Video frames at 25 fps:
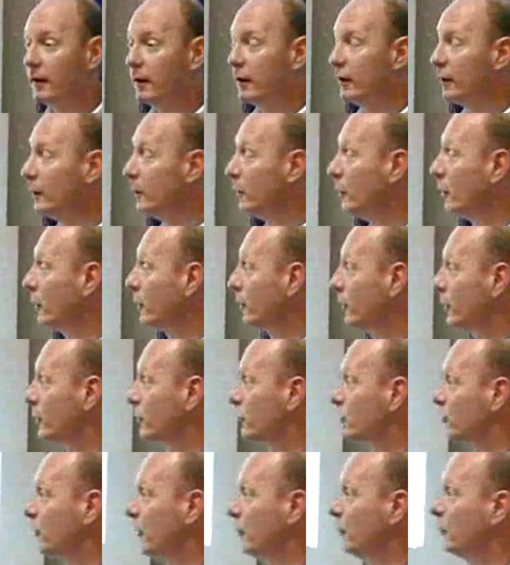the more it
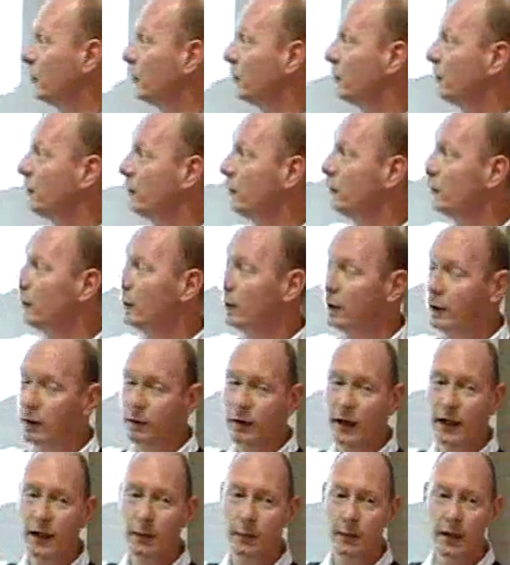contributes to your
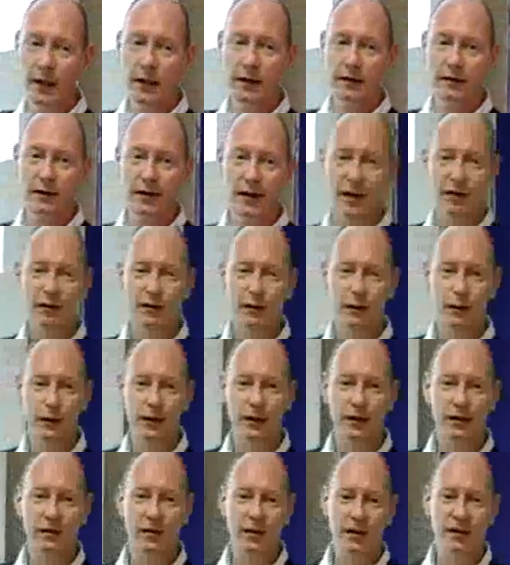credibility as an
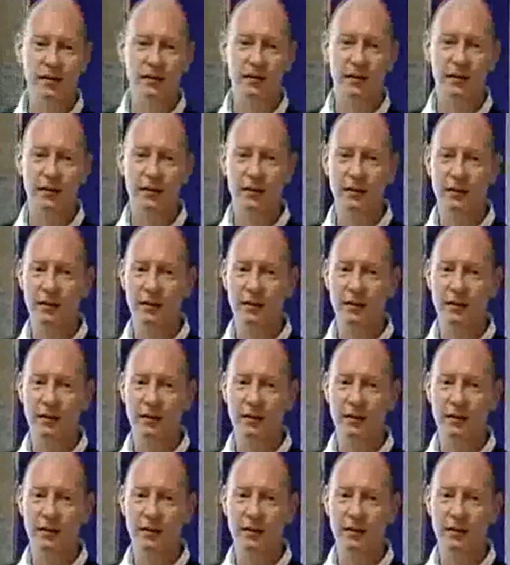organization.